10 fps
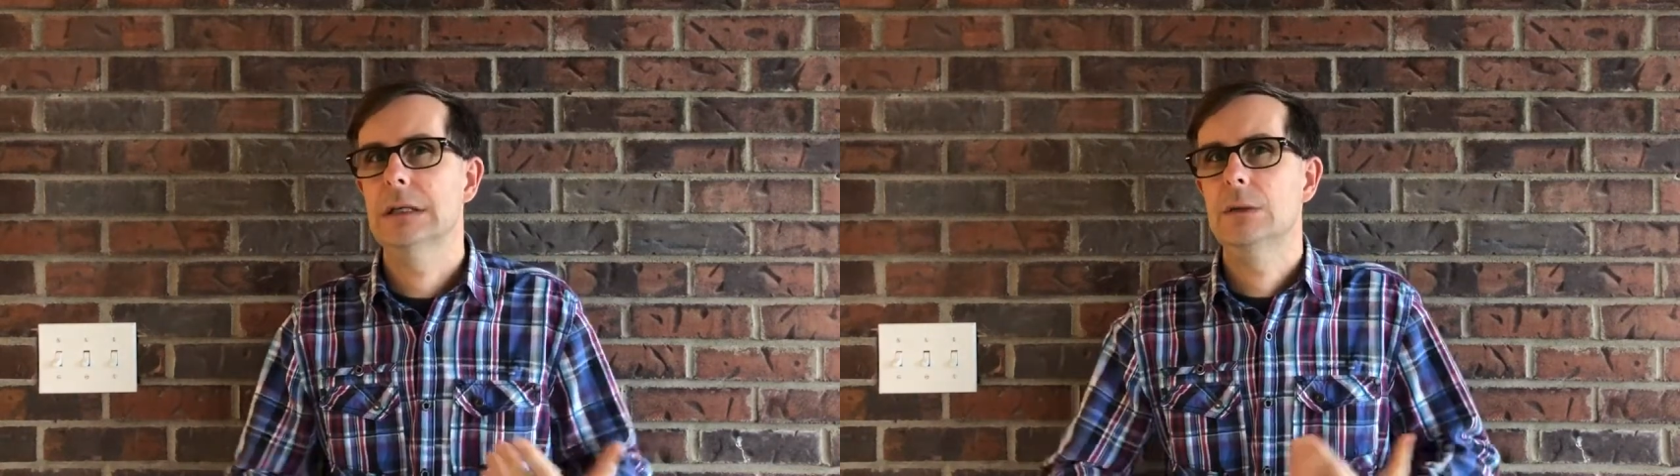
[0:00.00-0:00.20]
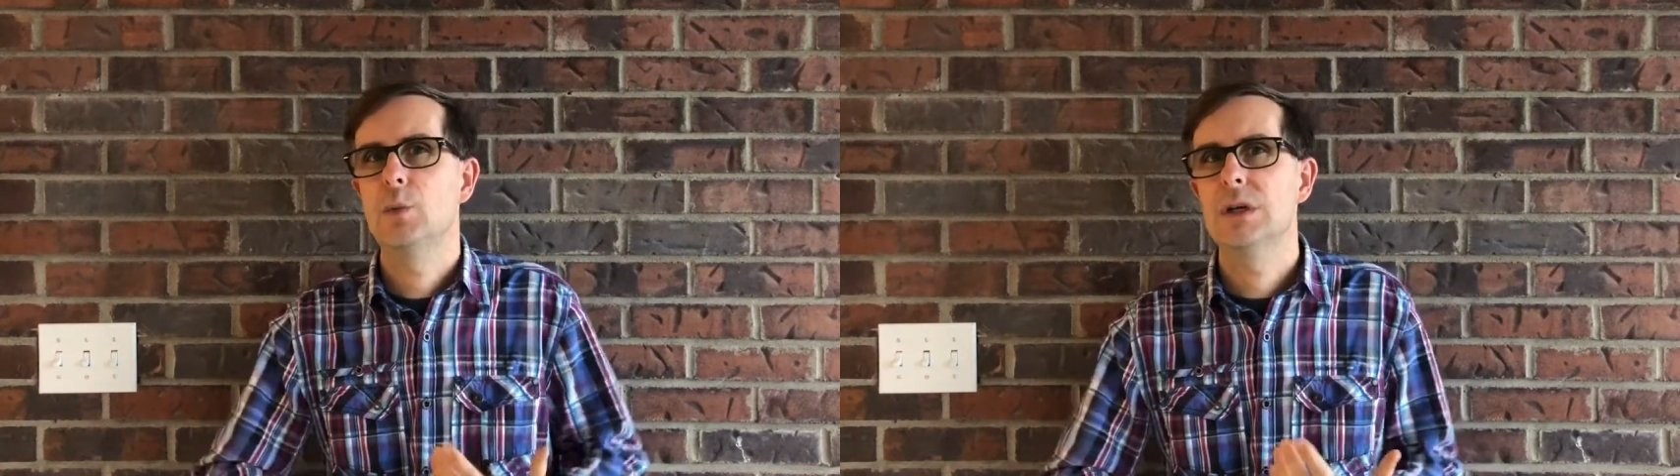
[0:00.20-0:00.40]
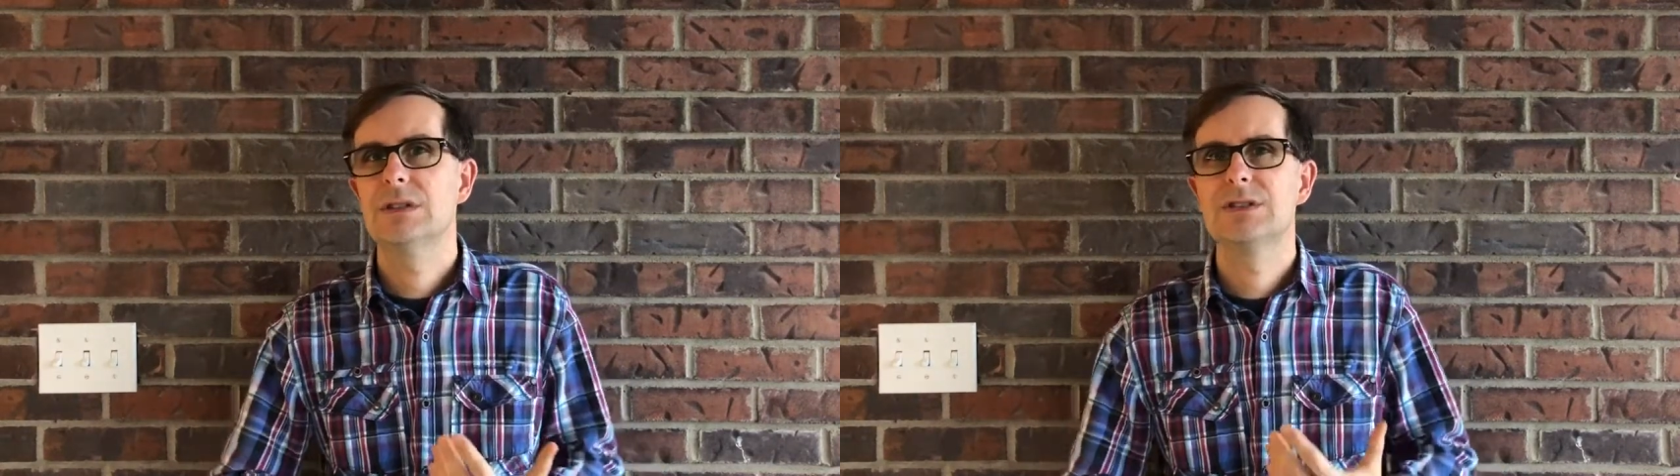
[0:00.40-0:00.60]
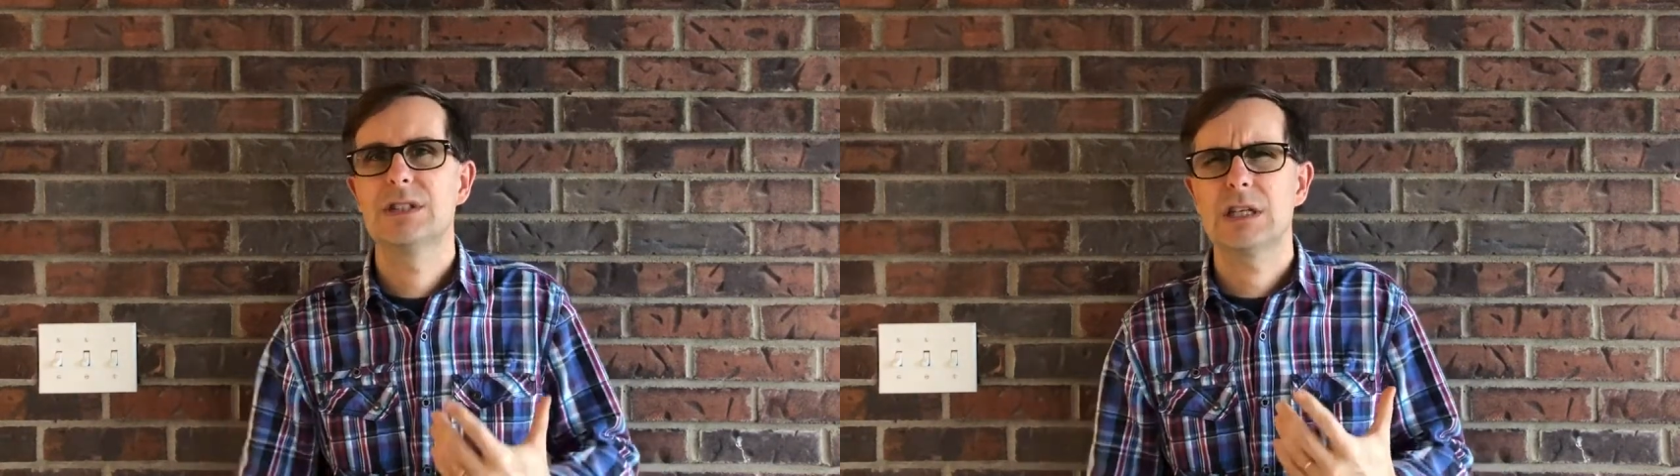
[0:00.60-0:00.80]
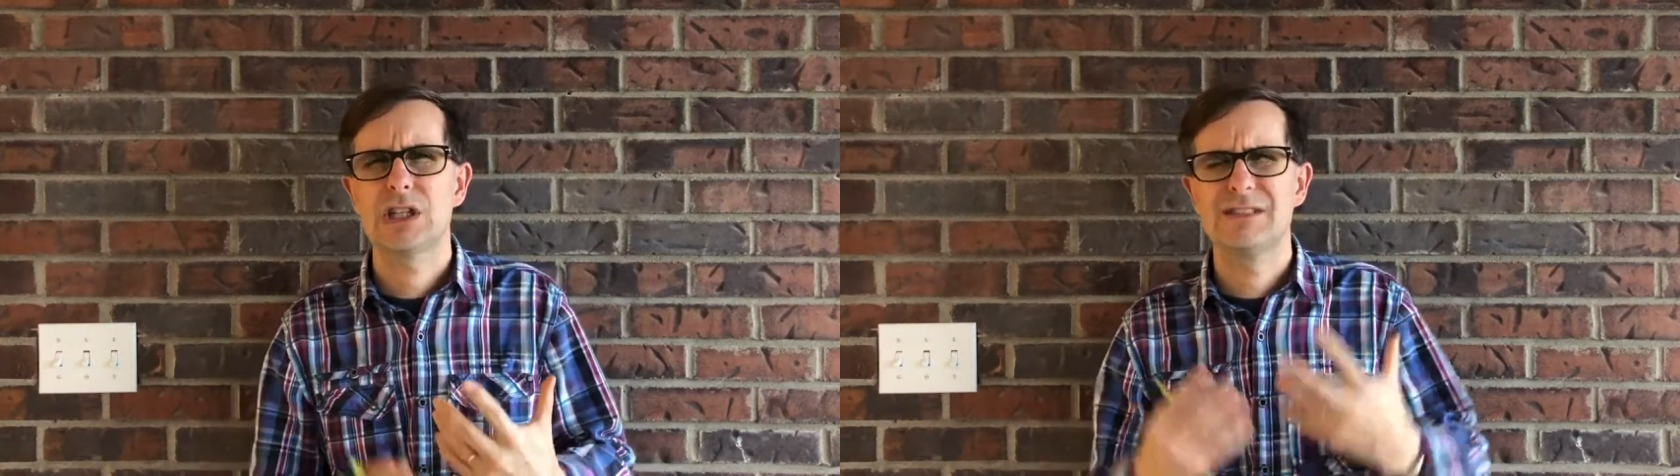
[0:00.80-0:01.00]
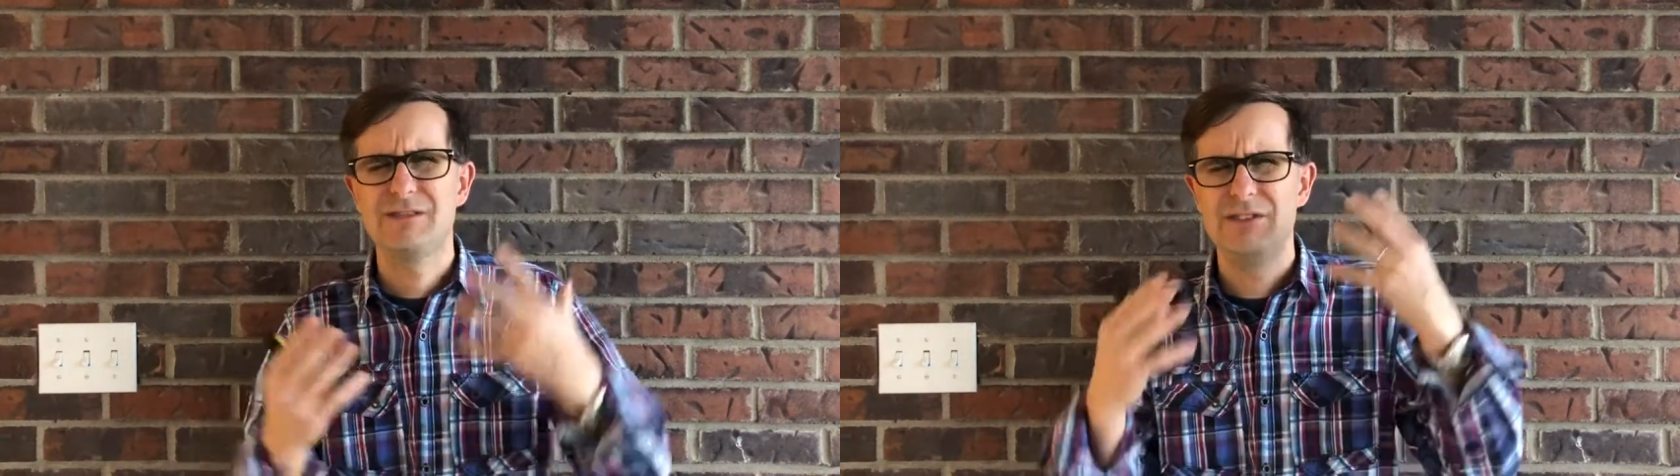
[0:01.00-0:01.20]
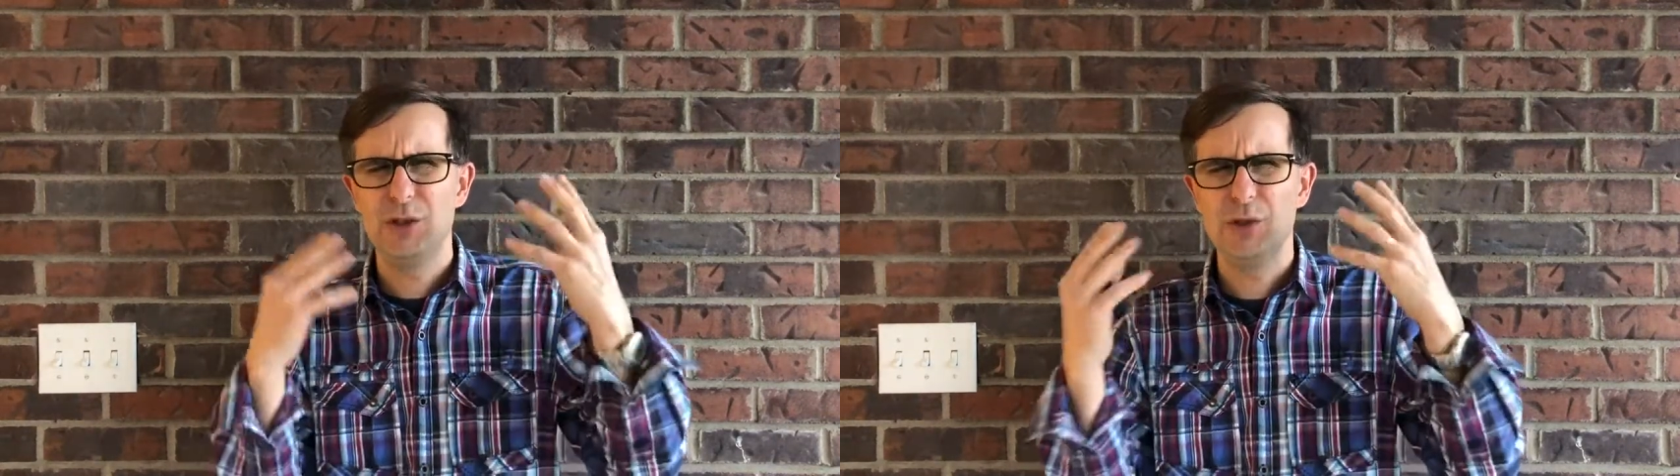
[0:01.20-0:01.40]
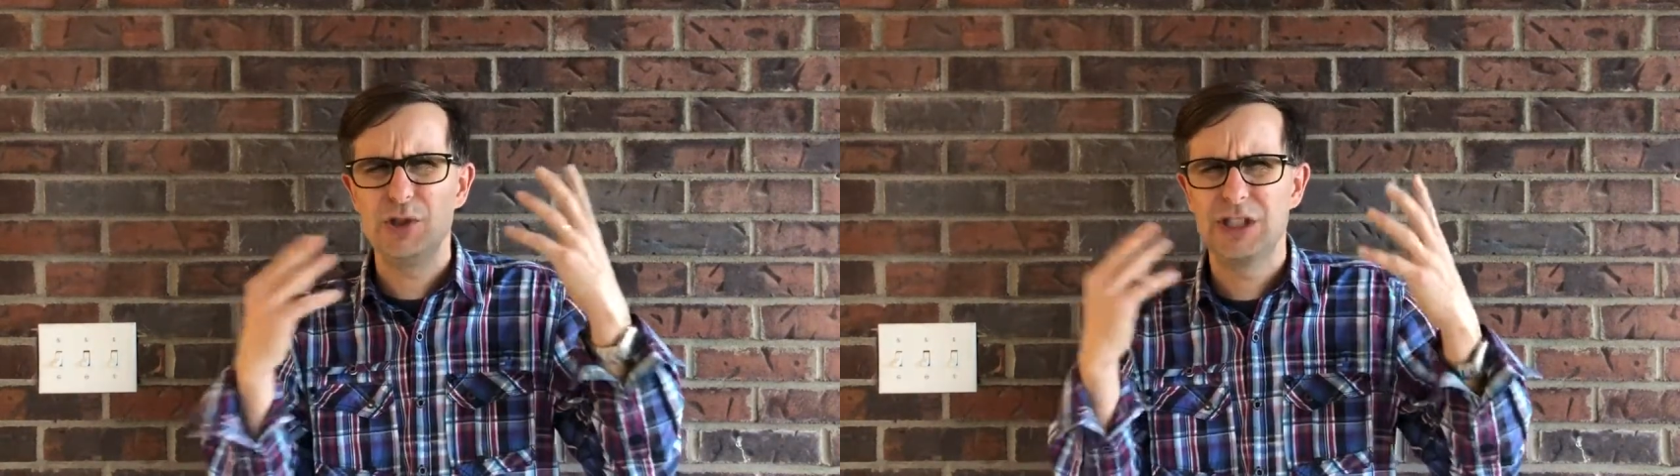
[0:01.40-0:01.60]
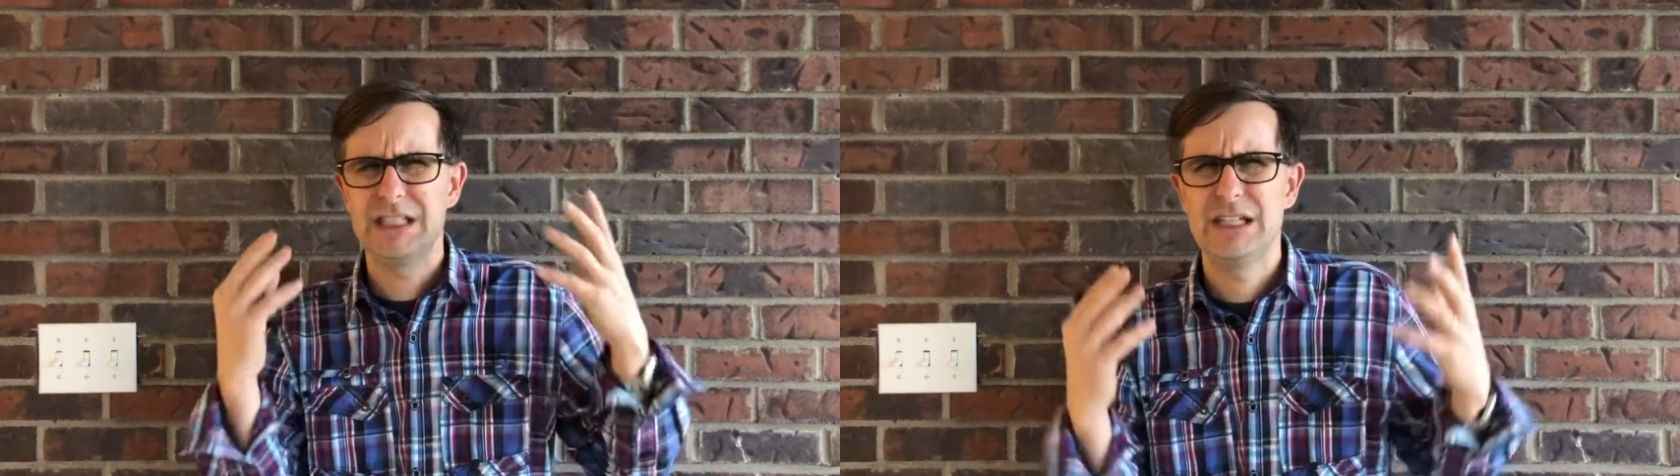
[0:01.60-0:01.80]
It was a confusion